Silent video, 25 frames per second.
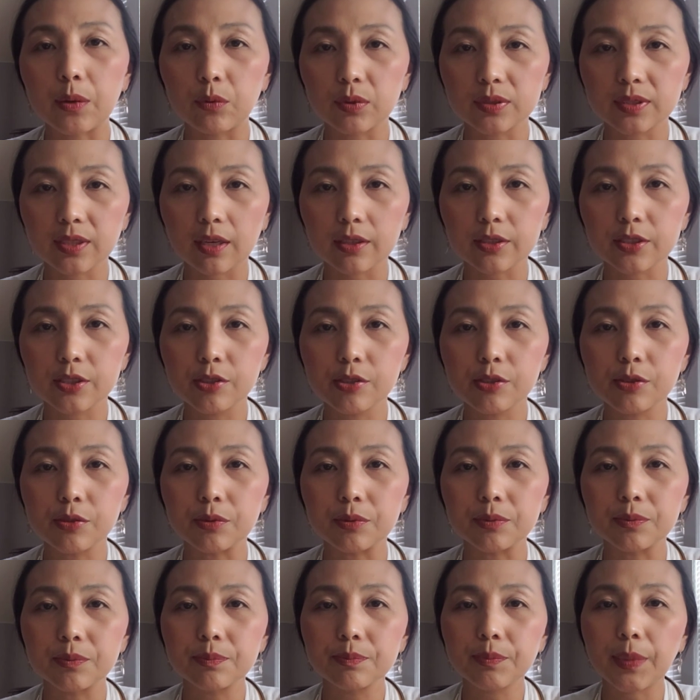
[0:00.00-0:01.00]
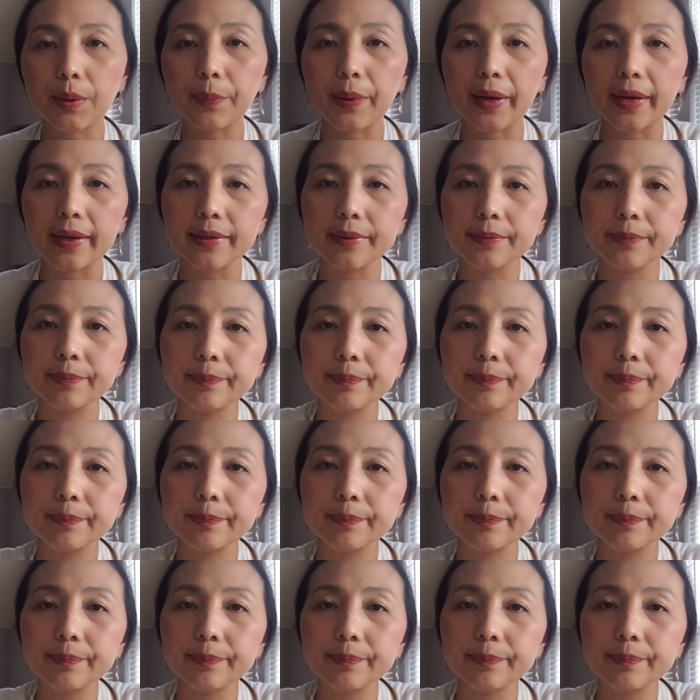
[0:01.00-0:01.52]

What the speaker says: we'll talk to you soon. Bye-bye.